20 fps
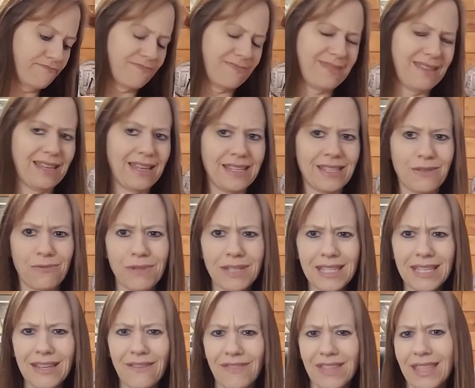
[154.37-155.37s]
because it
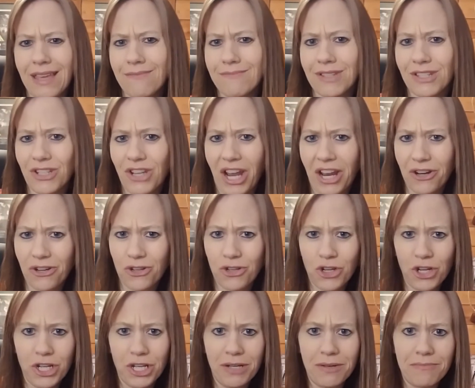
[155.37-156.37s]
wasn't even that much
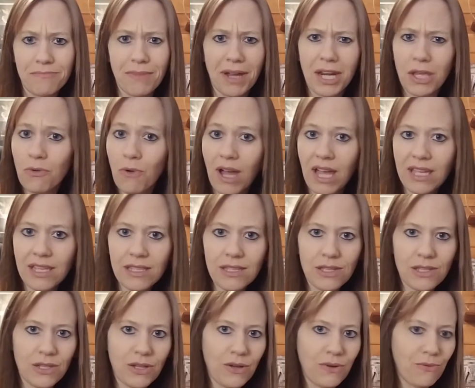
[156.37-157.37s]
extra money-wise,
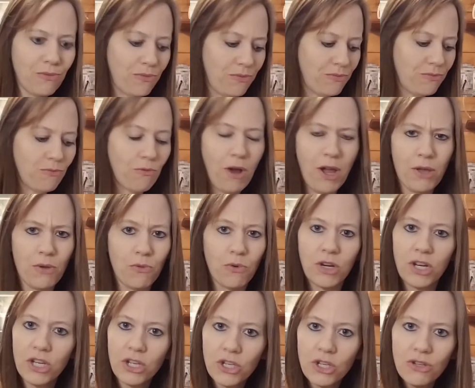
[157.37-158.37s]
so why
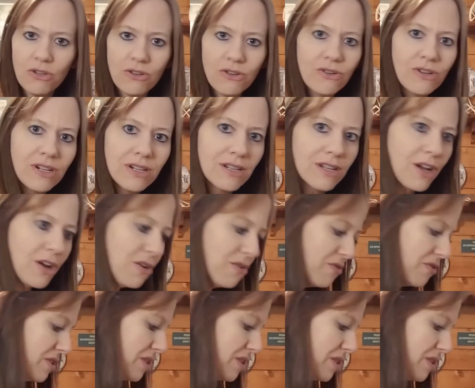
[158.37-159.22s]
wouldn't you go for the